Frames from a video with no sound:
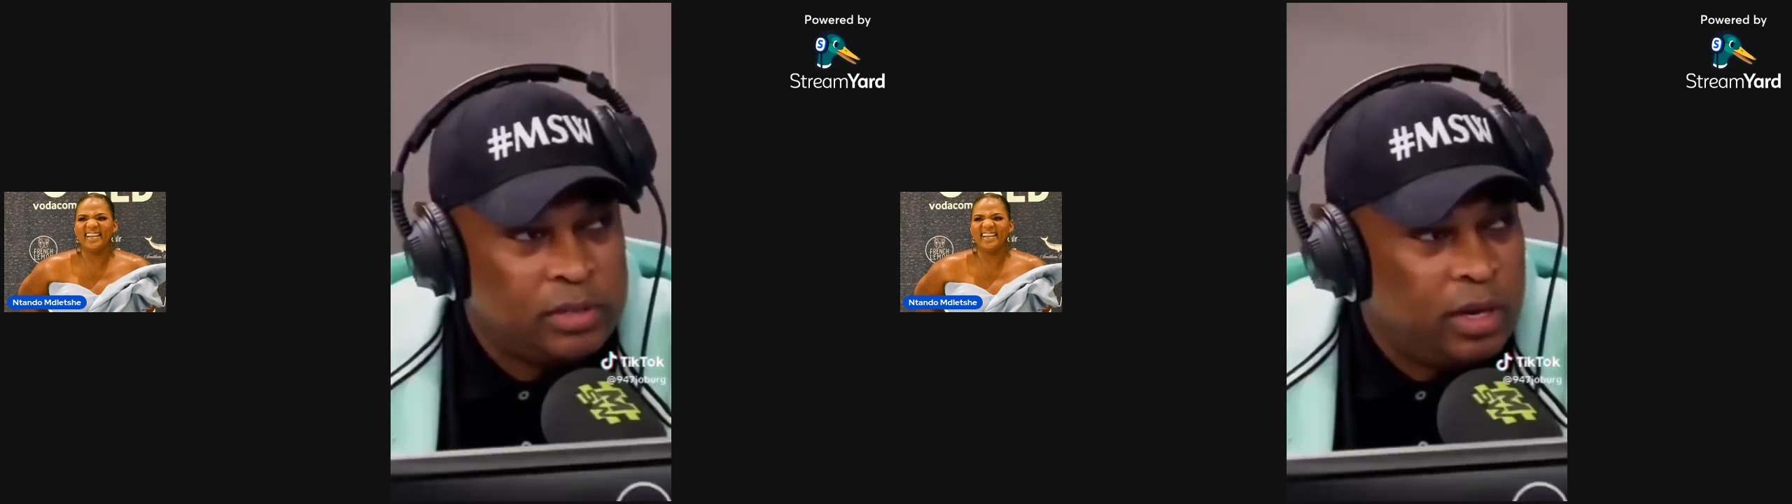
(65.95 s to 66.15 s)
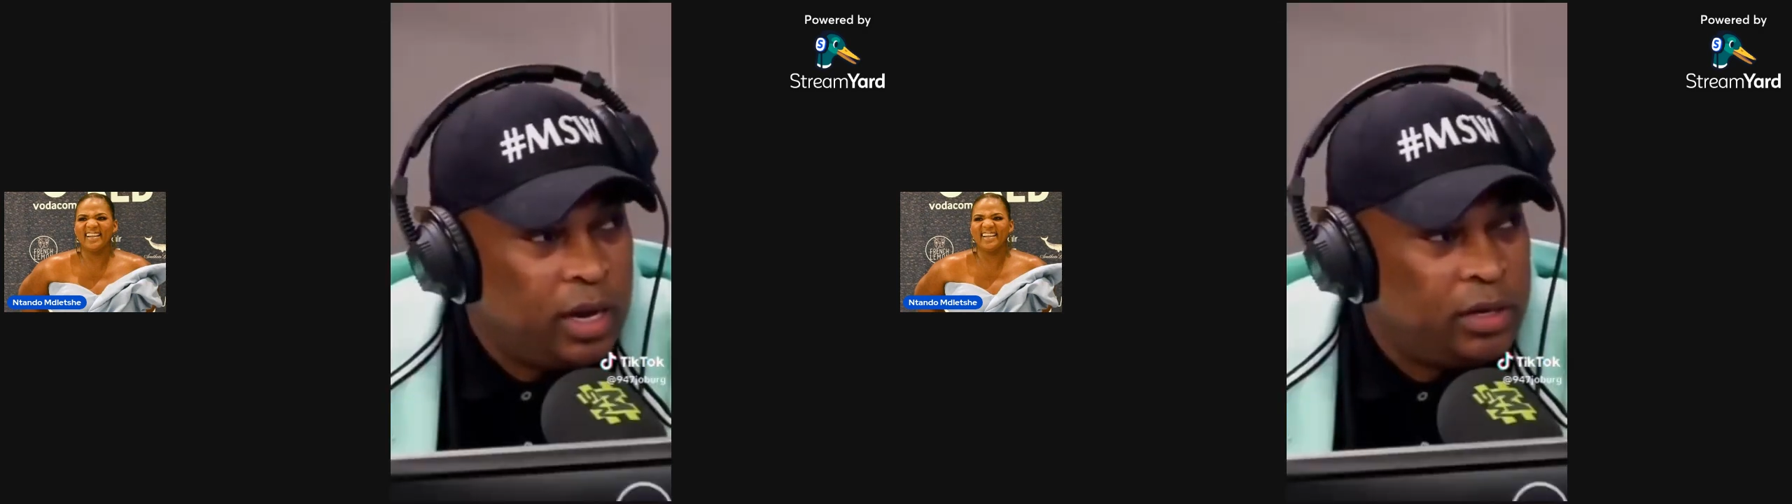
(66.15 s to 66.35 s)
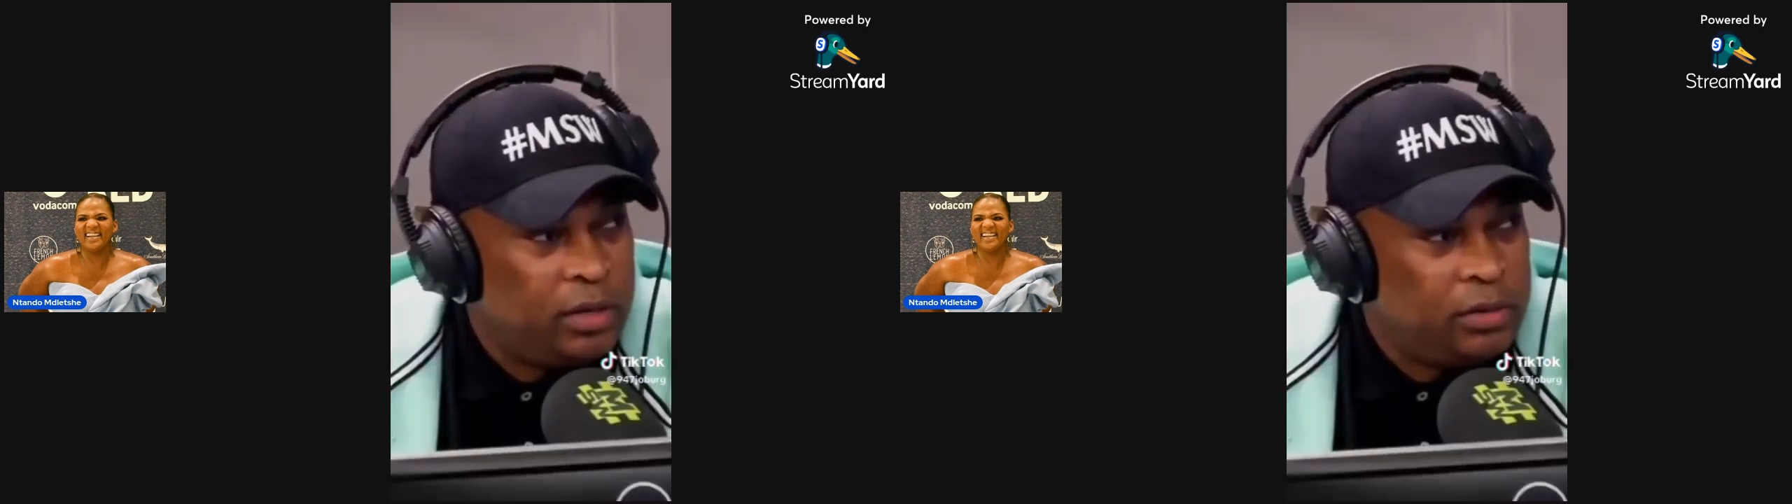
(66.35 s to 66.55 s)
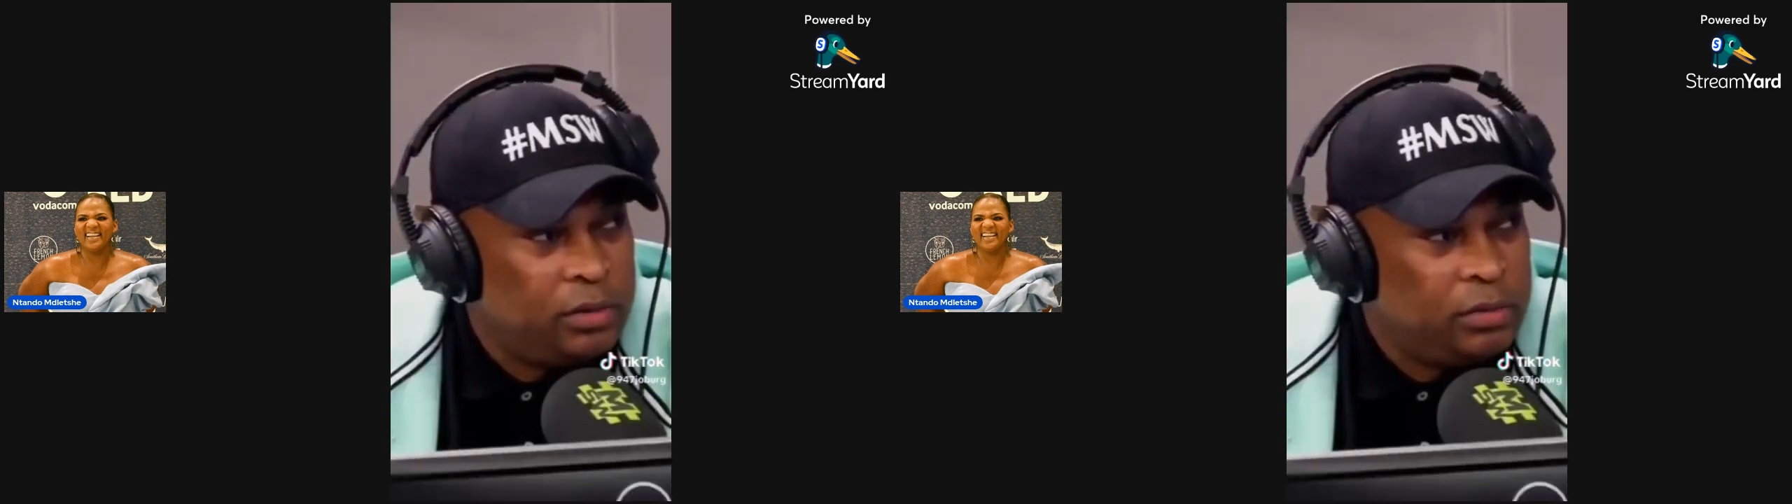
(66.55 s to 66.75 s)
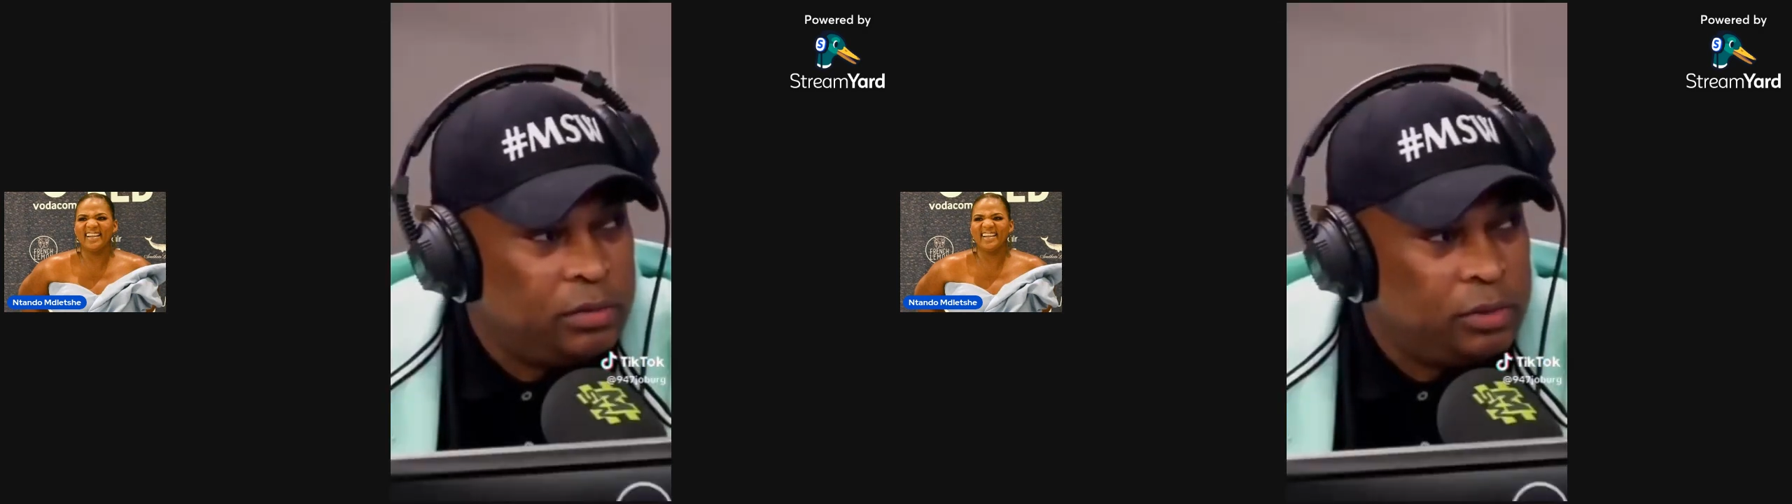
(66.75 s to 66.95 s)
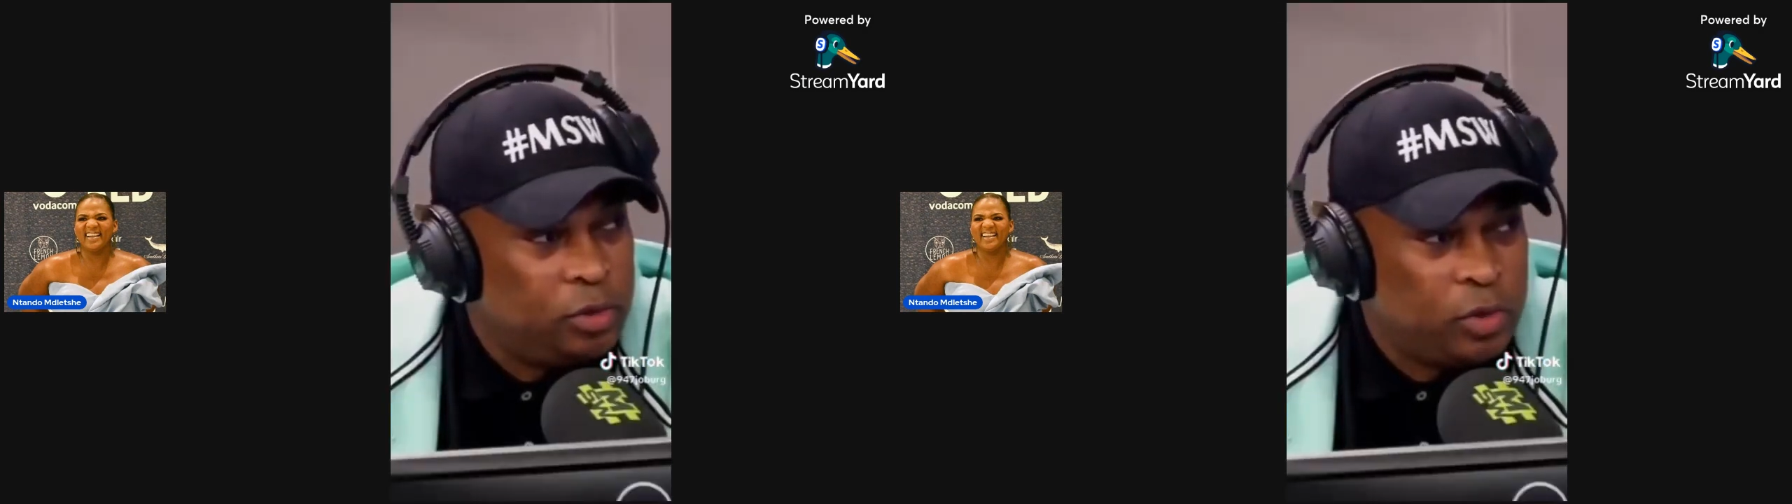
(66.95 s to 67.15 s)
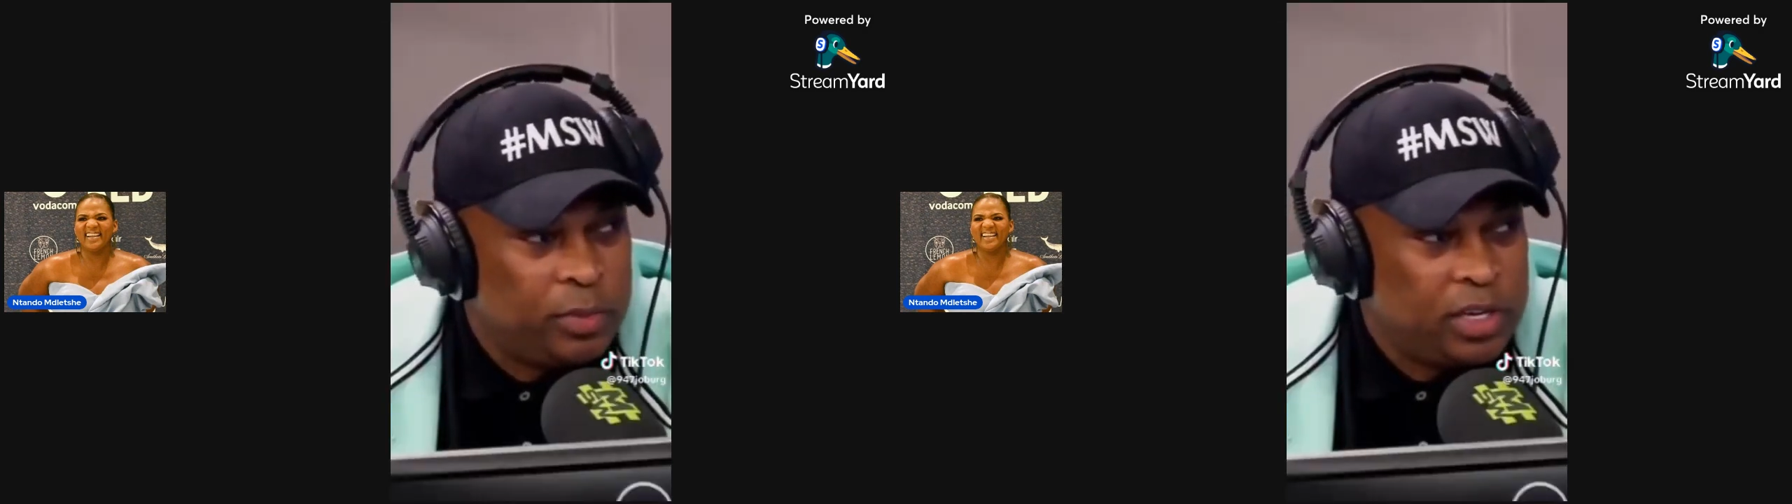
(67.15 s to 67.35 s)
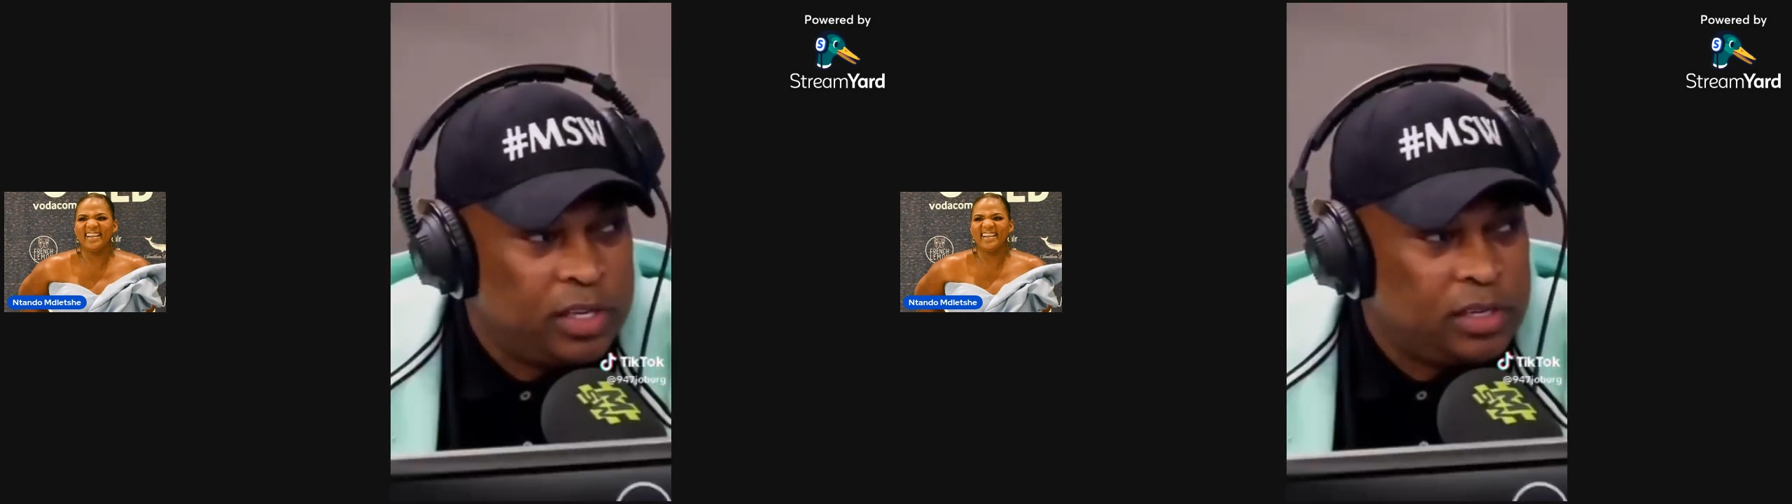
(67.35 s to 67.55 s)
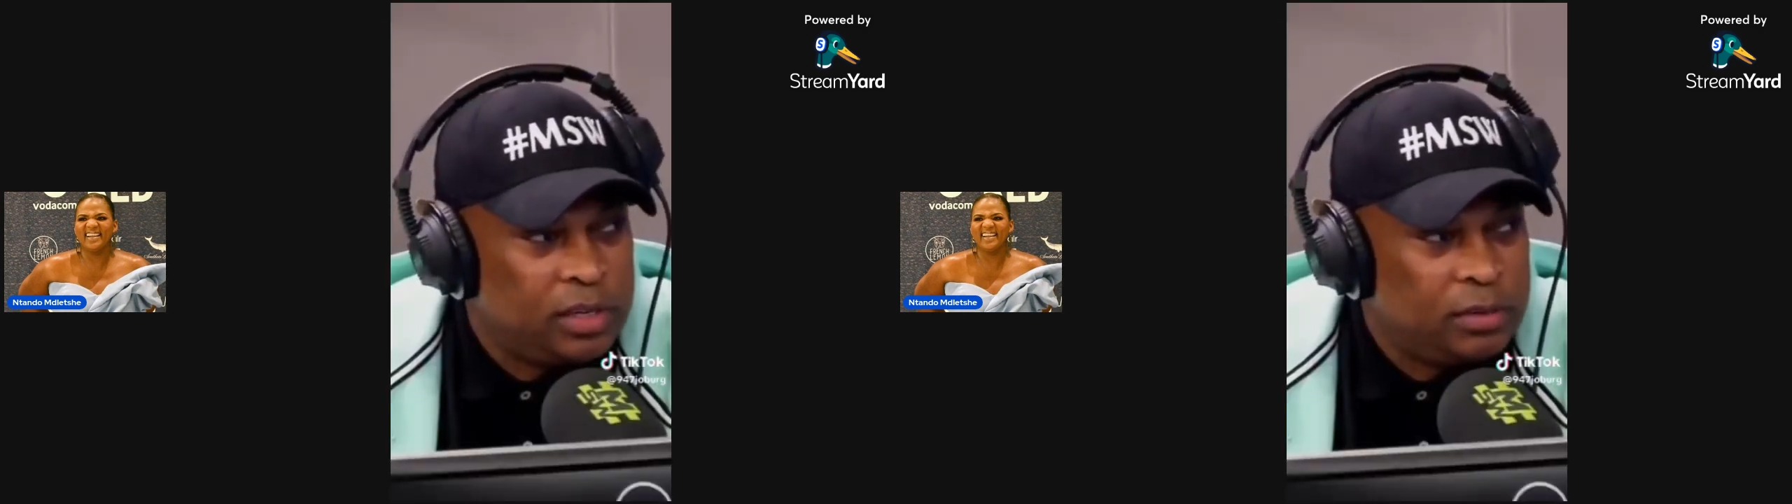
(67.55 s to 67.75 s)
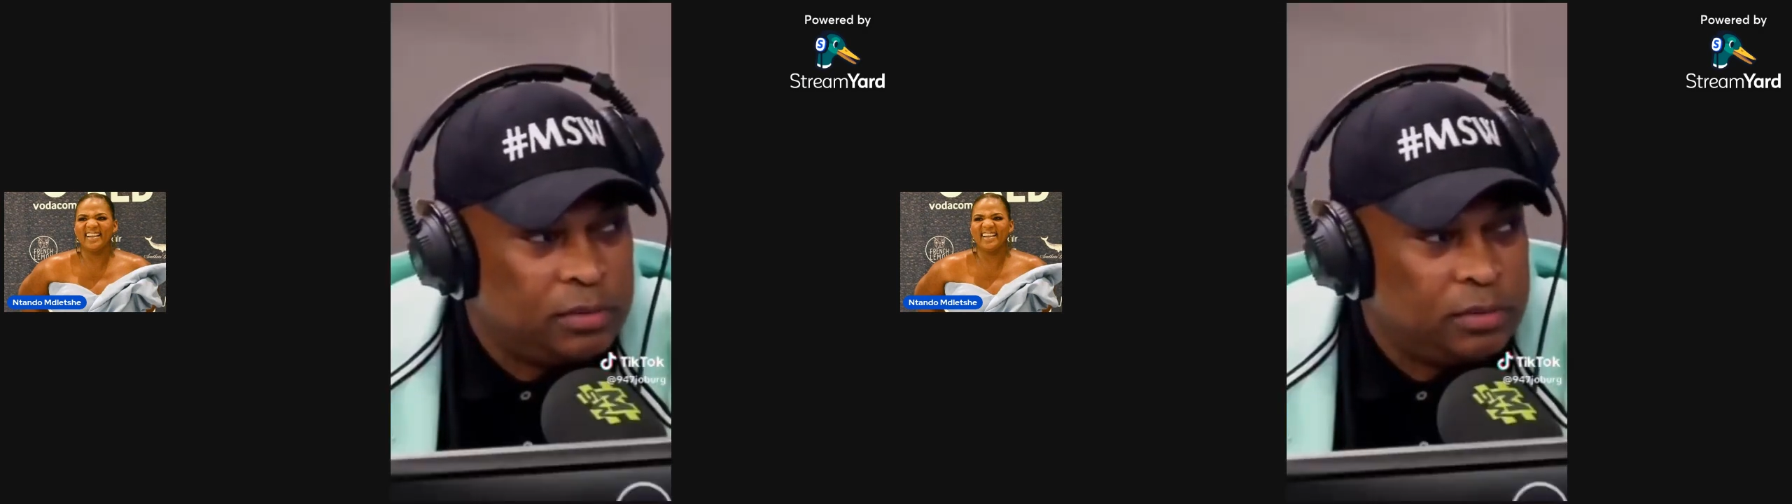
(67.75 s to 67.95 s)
and Mkhize,